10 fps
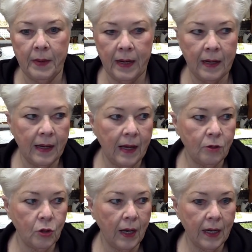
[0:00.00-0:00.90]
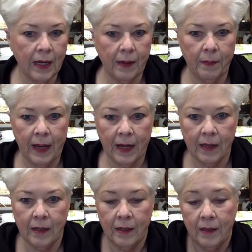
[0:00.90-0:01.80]
And I'll try to get
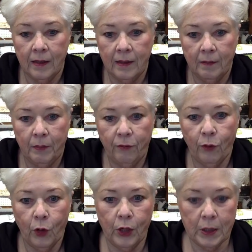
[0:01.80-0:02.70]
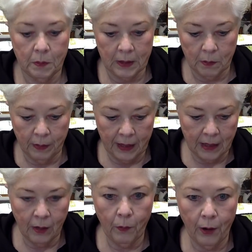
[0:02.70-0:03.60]
back before Christmas, but
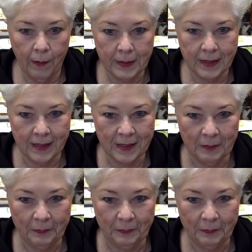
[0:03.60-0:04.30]
no promises.